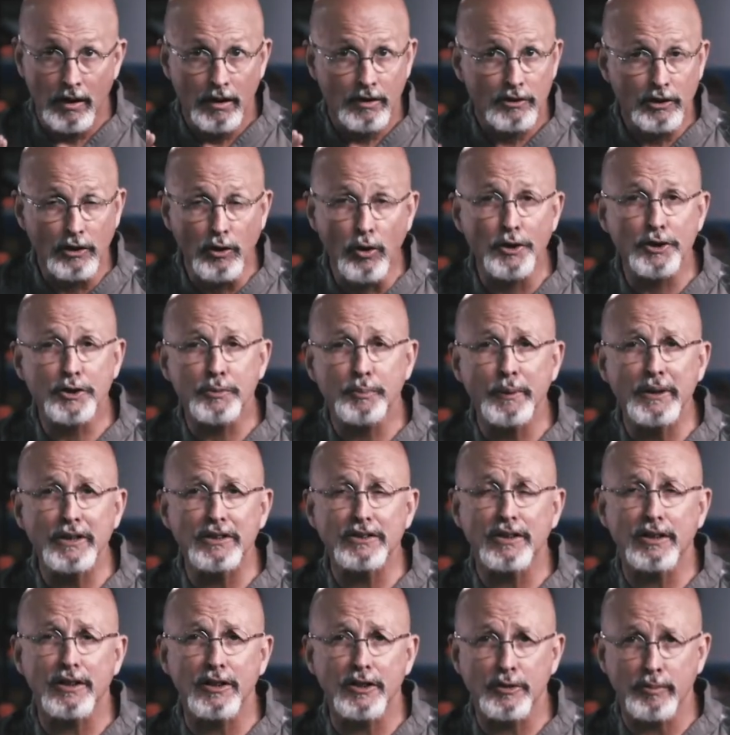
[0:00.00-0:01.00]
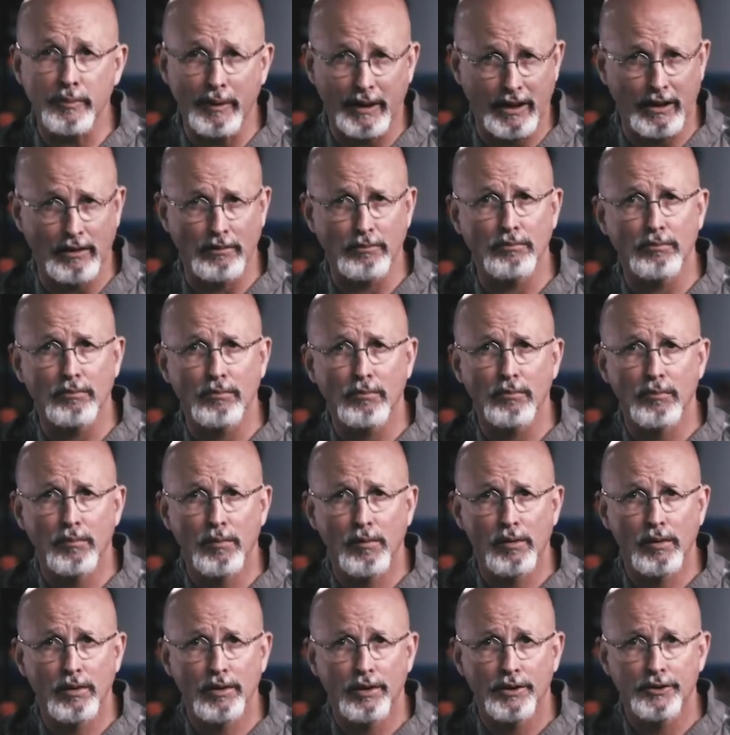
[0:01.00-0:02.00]
The Lord speaks to this man
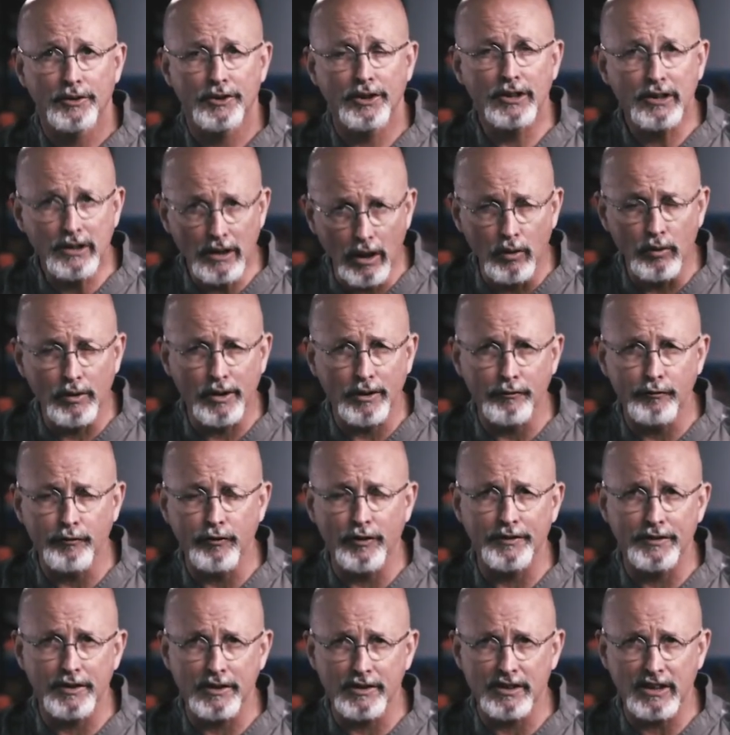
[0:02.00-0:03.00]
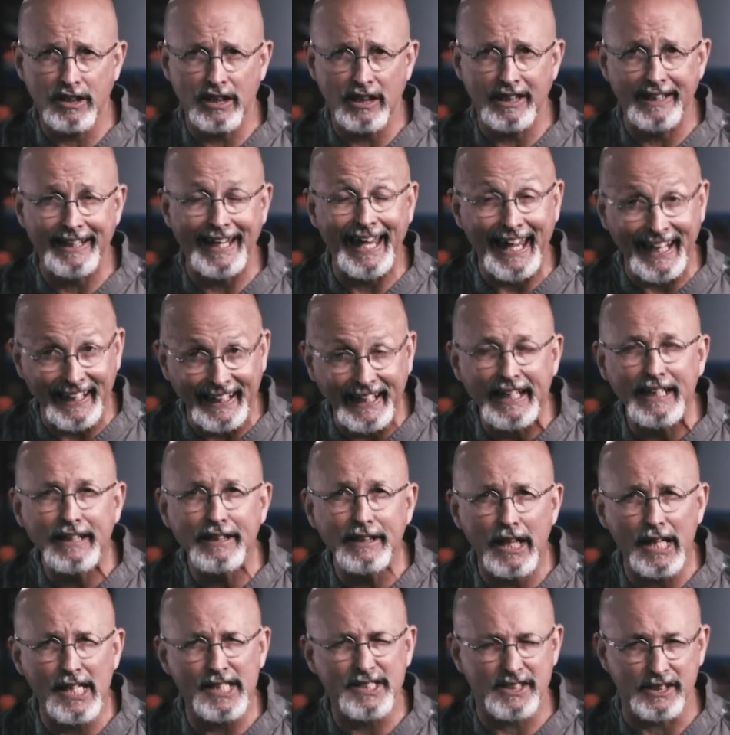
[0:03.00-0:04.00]
to go confront this king, and he
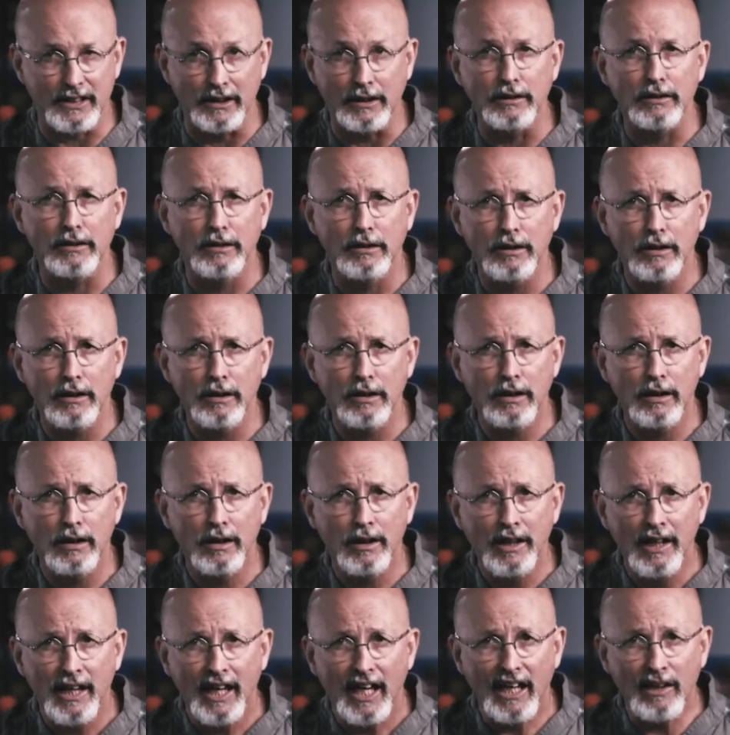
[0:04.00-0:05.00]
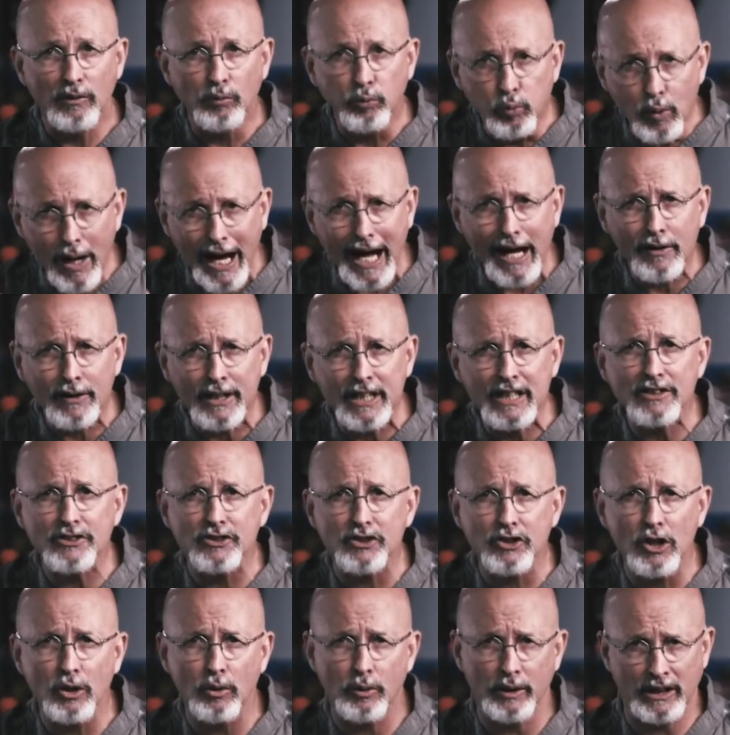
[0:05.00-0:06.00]
does it. And while
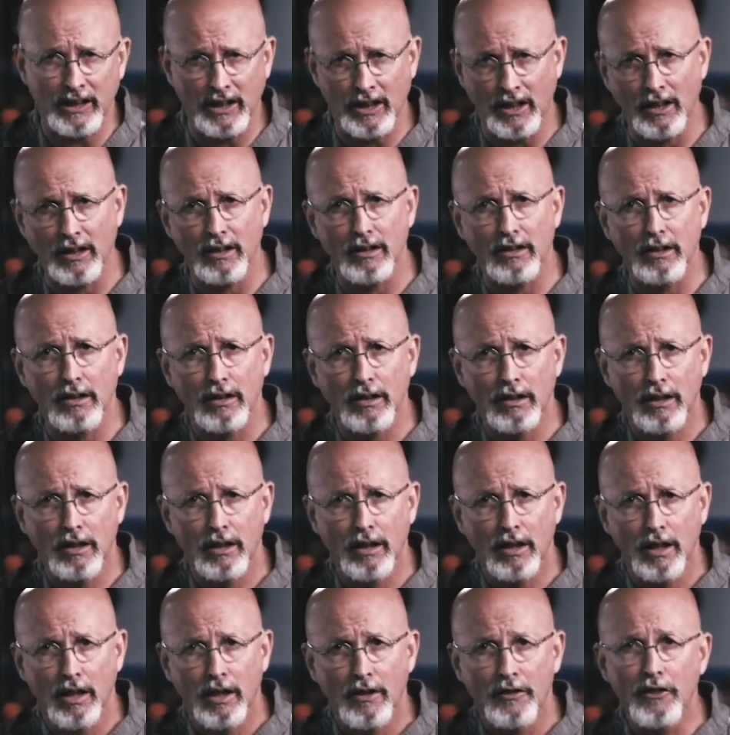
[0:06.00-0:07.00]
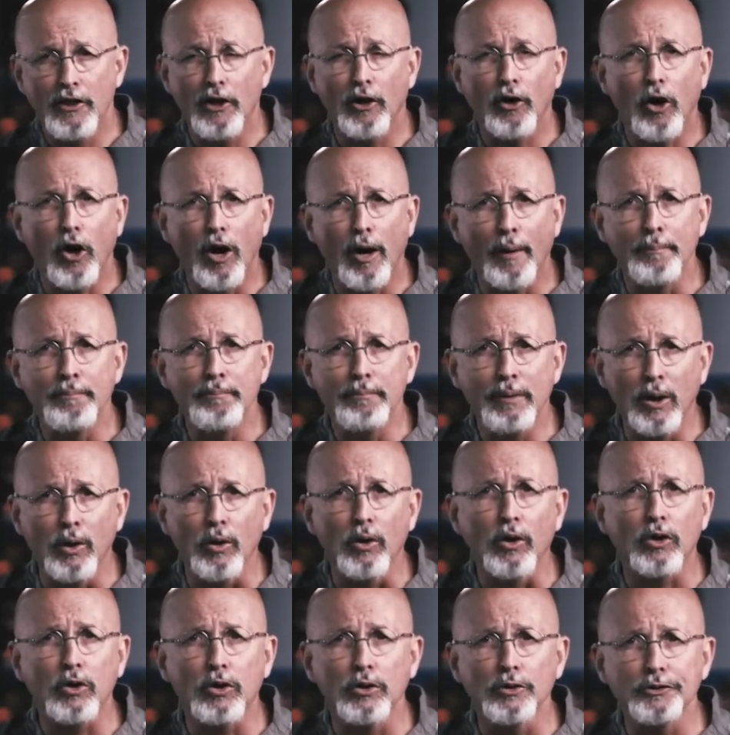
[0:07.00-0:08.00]
he's doing it, there are
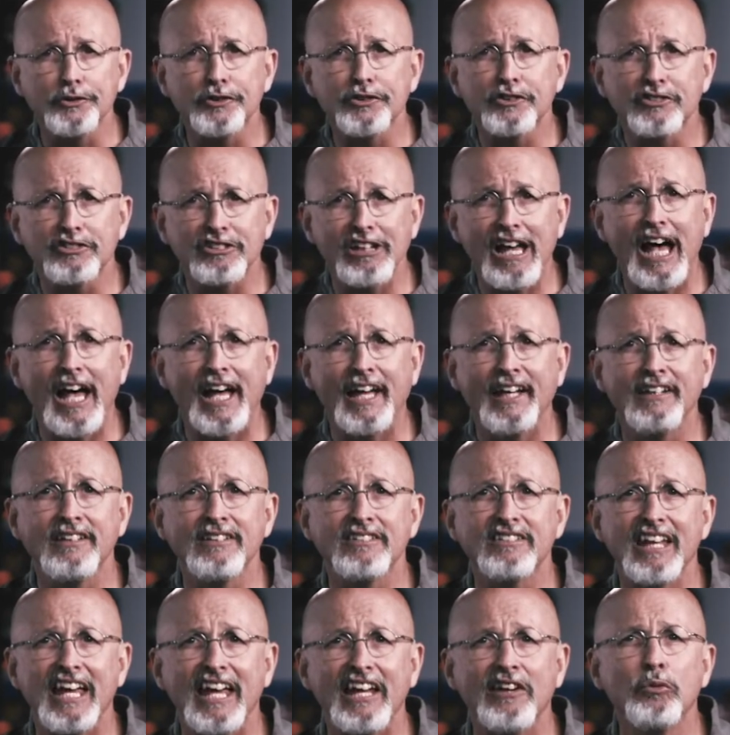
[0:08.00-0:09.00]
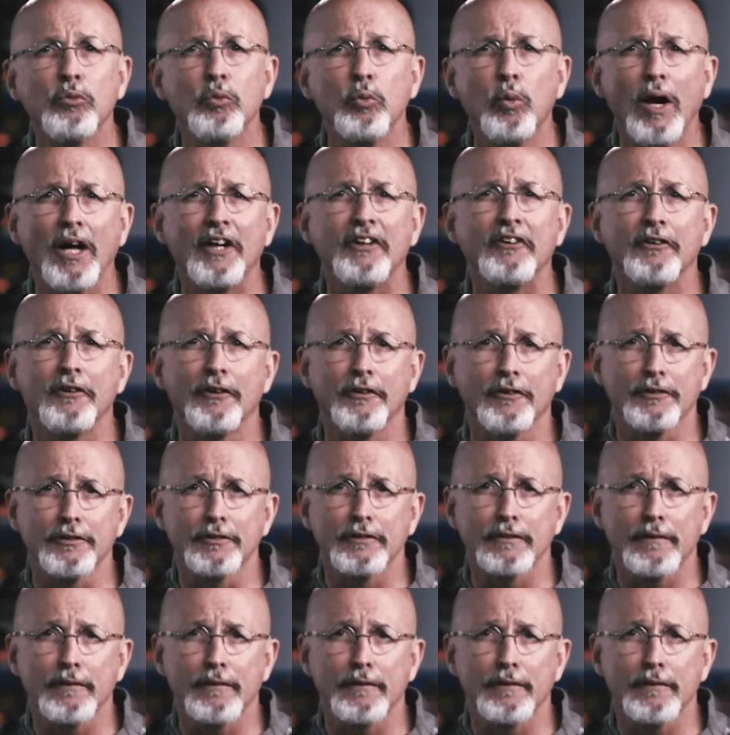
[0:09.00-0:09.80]
miracles, signs, and wonders.